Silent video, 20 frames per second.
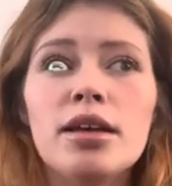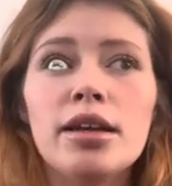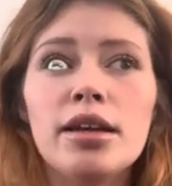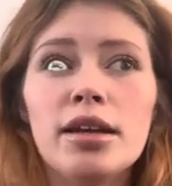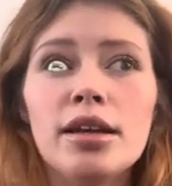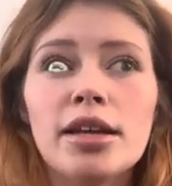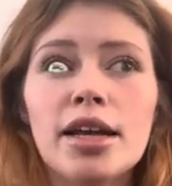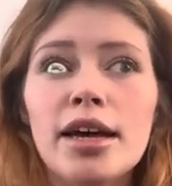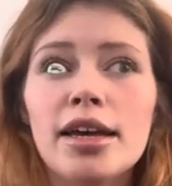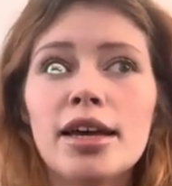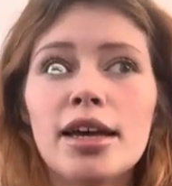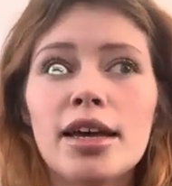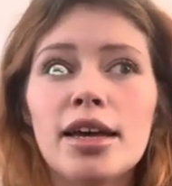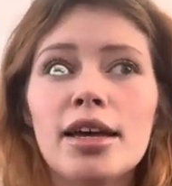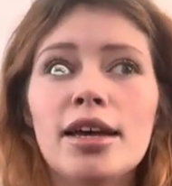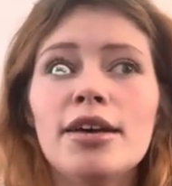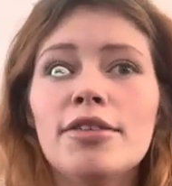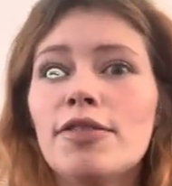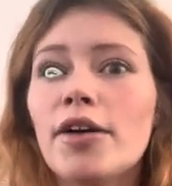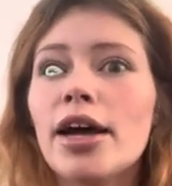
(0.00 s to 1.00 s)
like
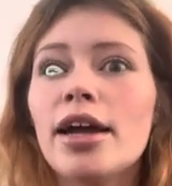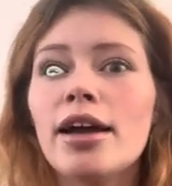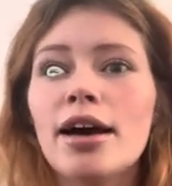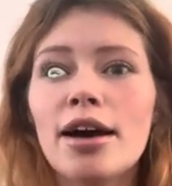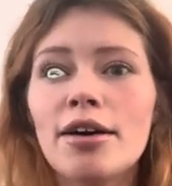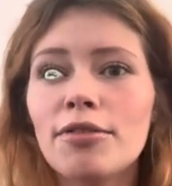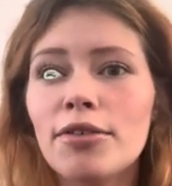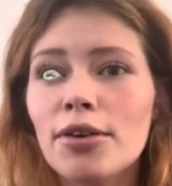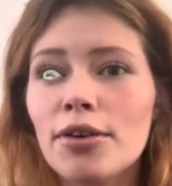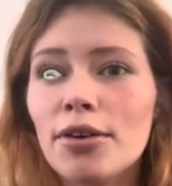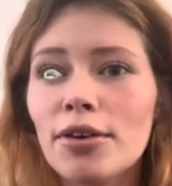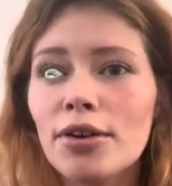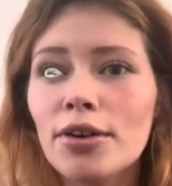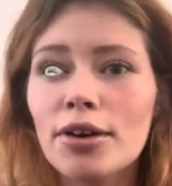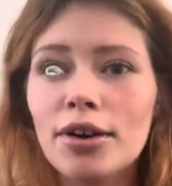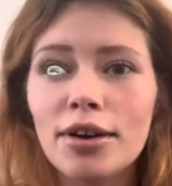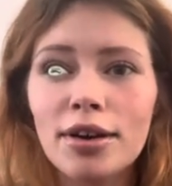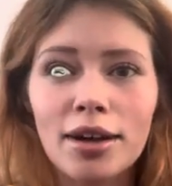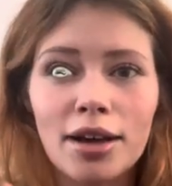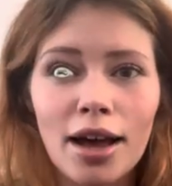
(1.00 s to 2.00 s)
if I
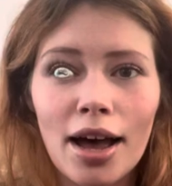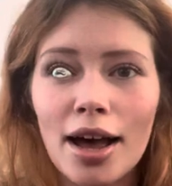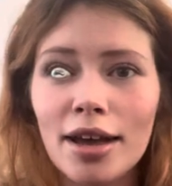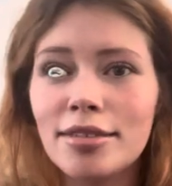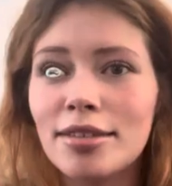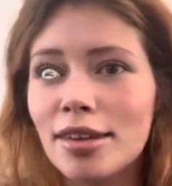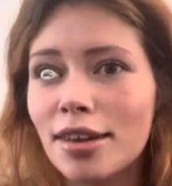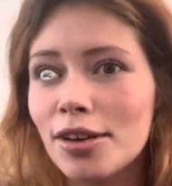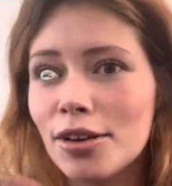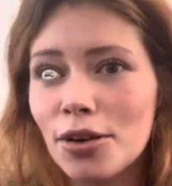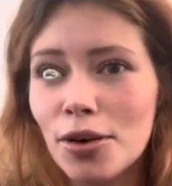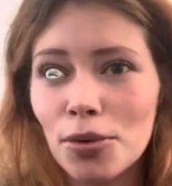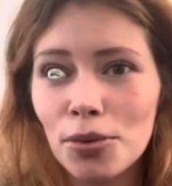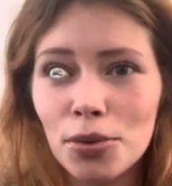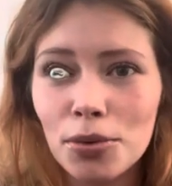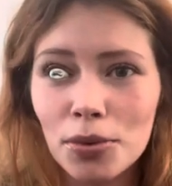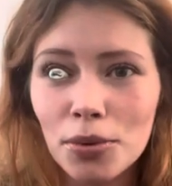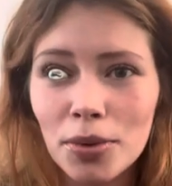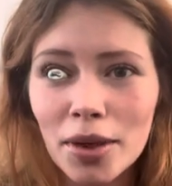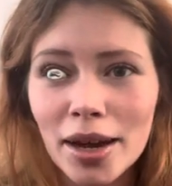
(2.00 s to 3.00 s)
ever had to like go
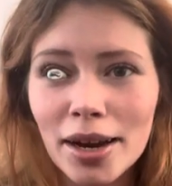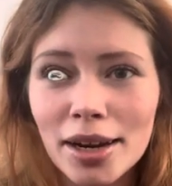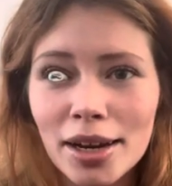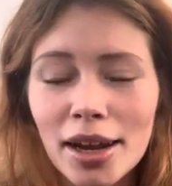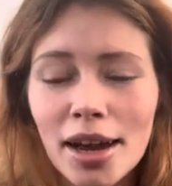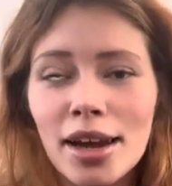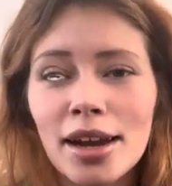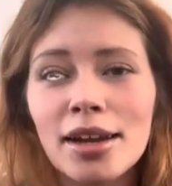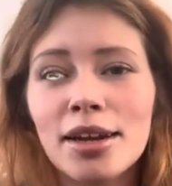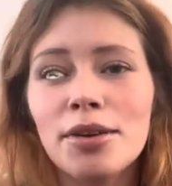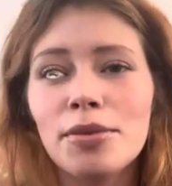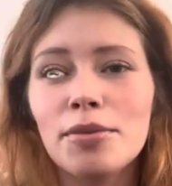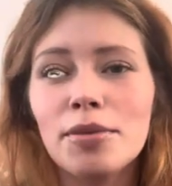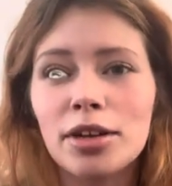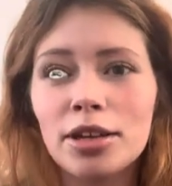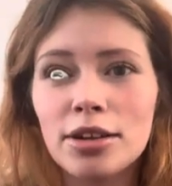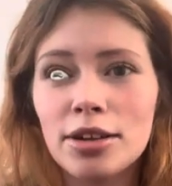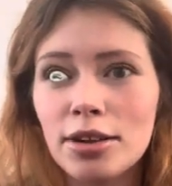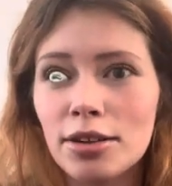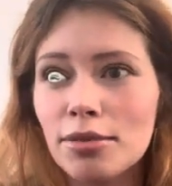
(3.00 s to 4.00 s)
through that again,
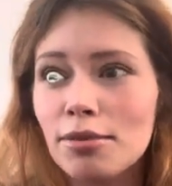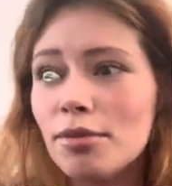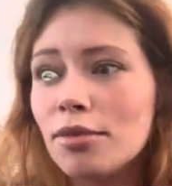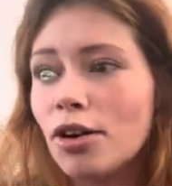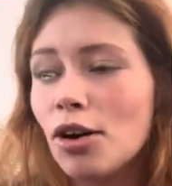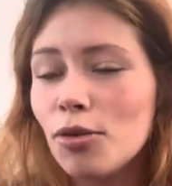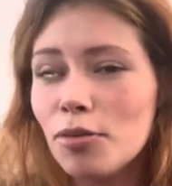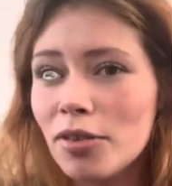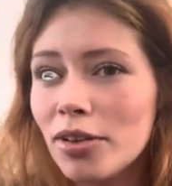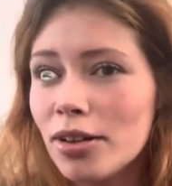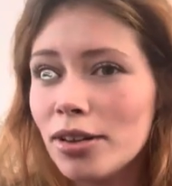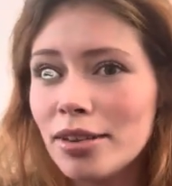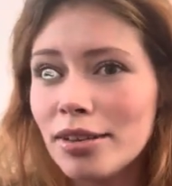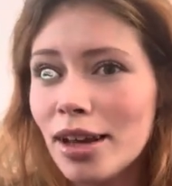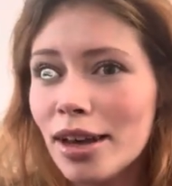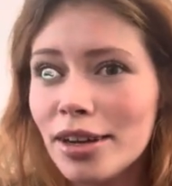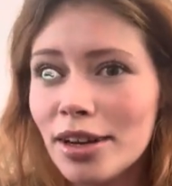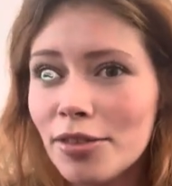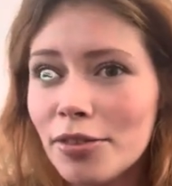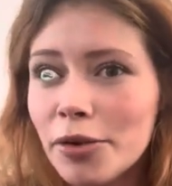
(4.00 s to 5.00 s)
which hopefully
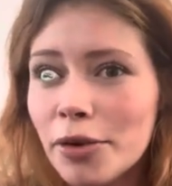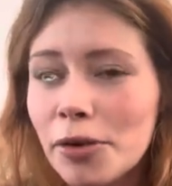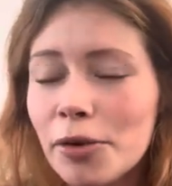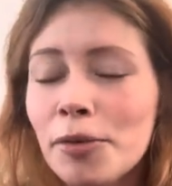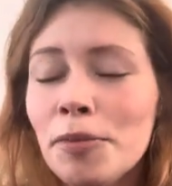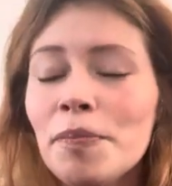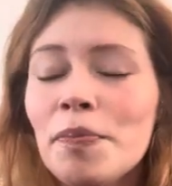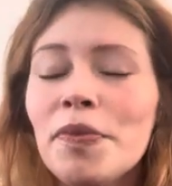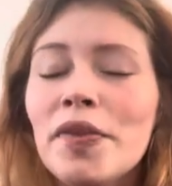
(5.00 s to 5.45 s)
I never do,